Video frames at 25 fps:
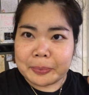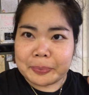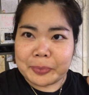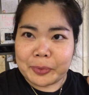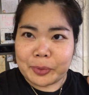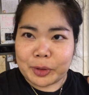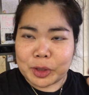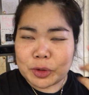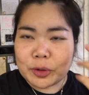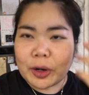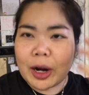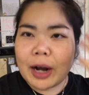
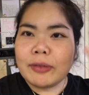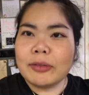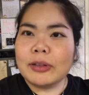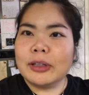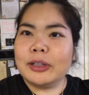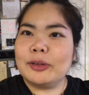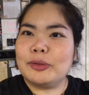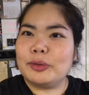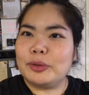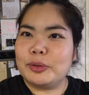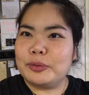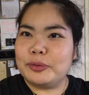traveling
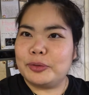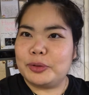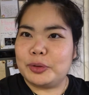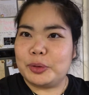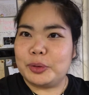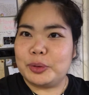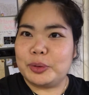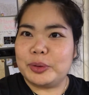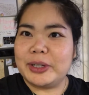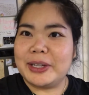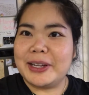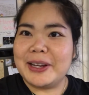through
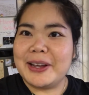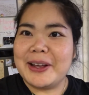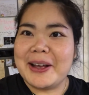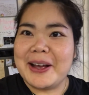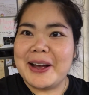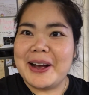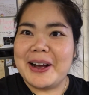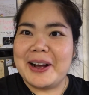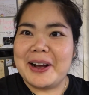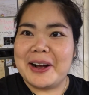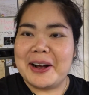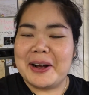food
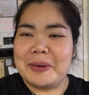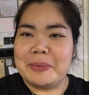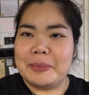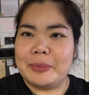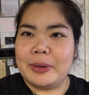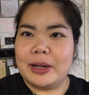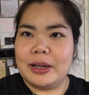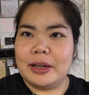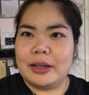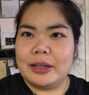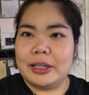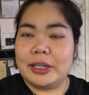
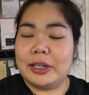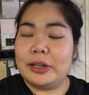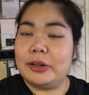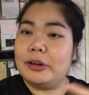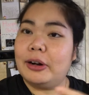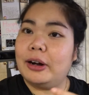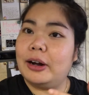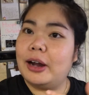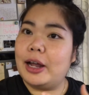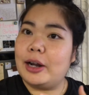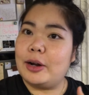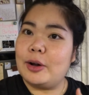
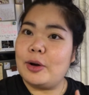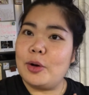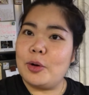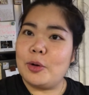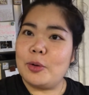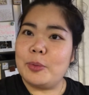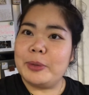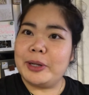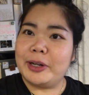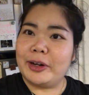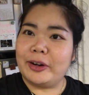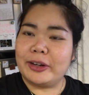here at home
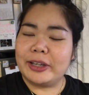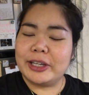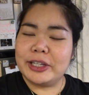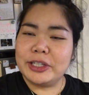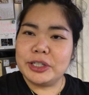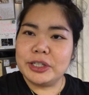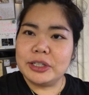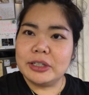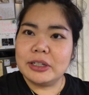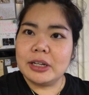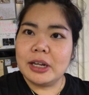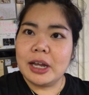in our
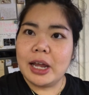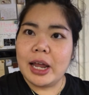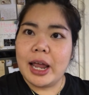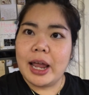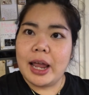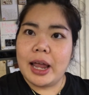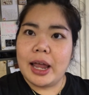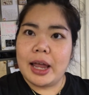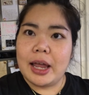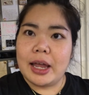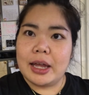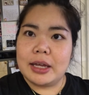kitchen.
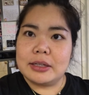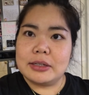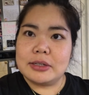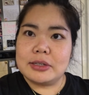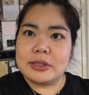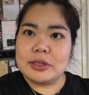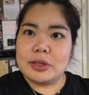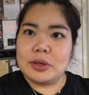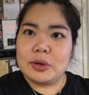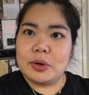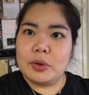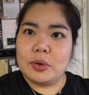And
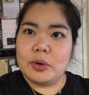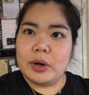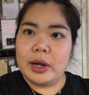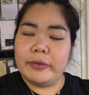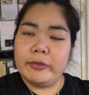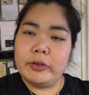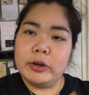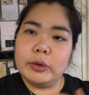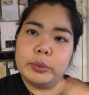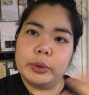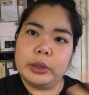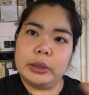so
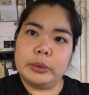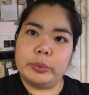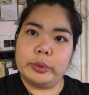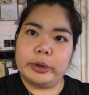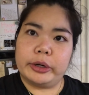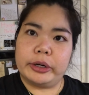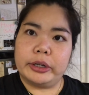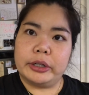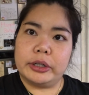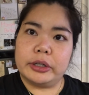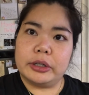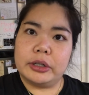every week we're
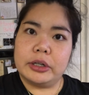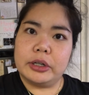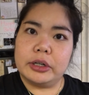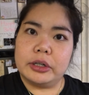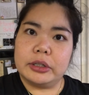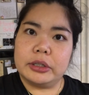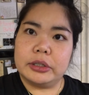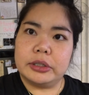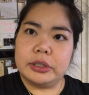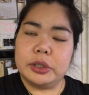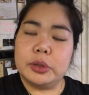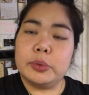going to cook
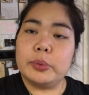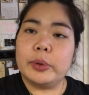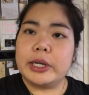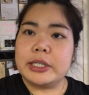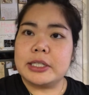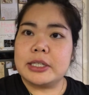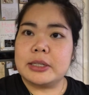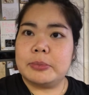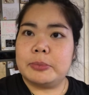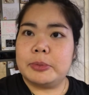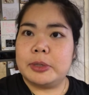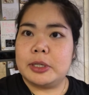new
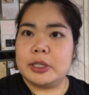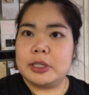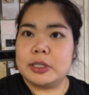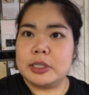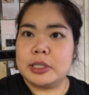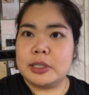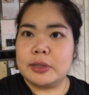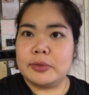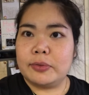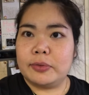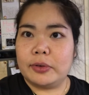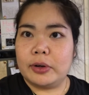
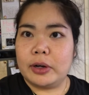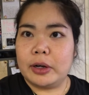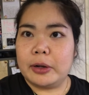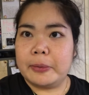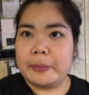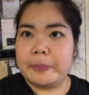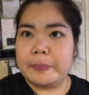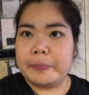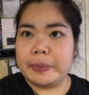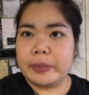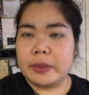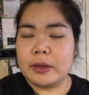recipes
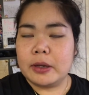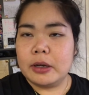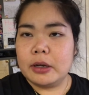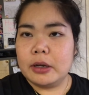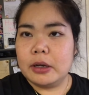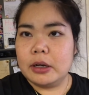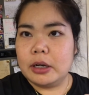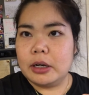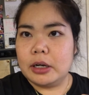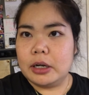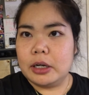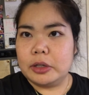from
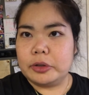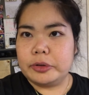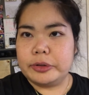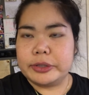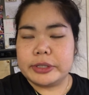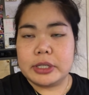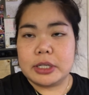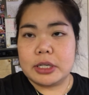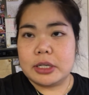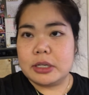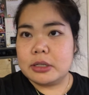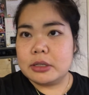
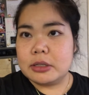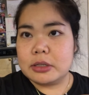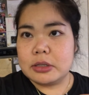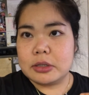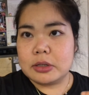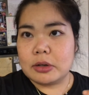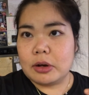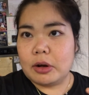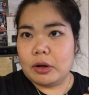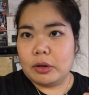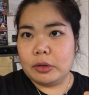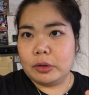cuisines
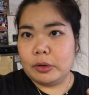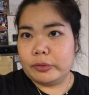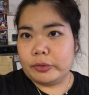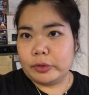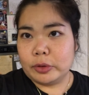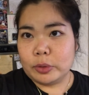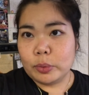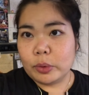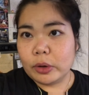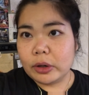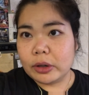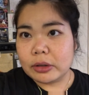all over the
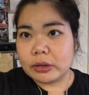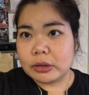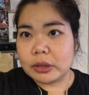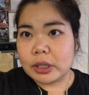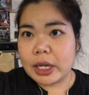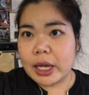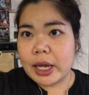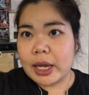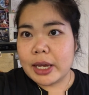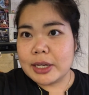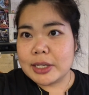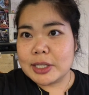world.
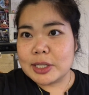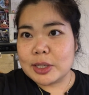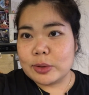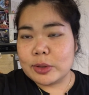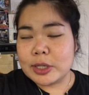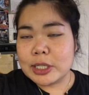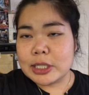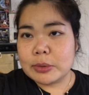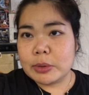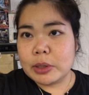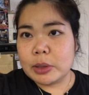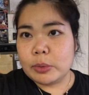So
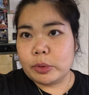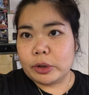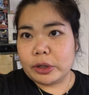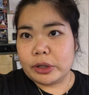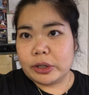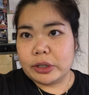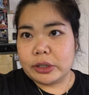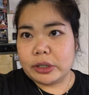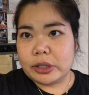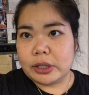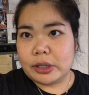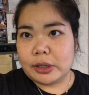this week we're
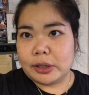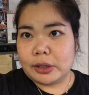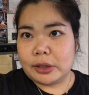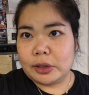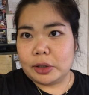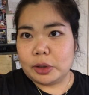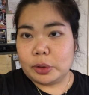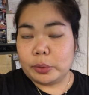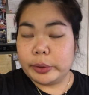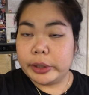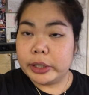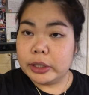cooking
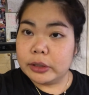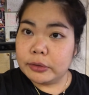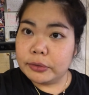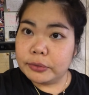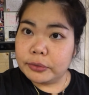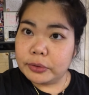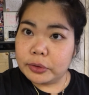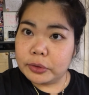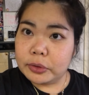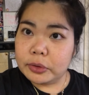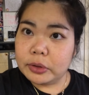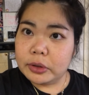Korean
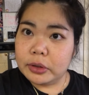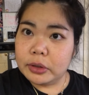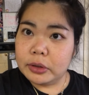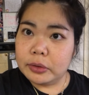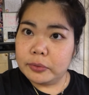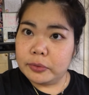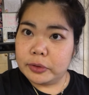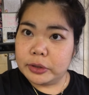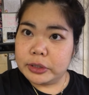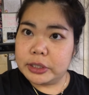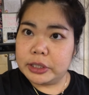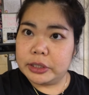food
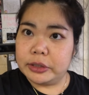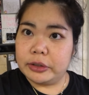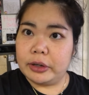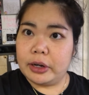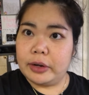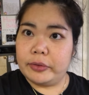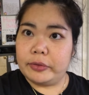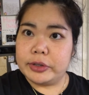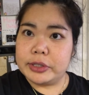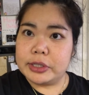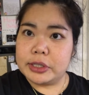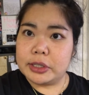for dinner
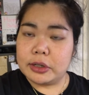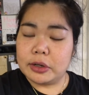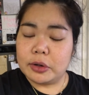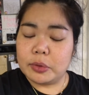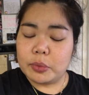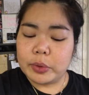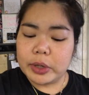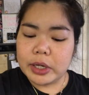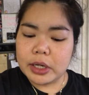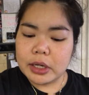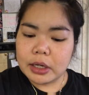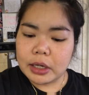every single
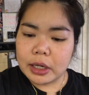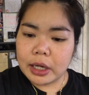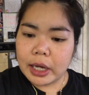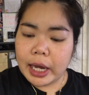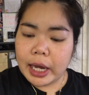week.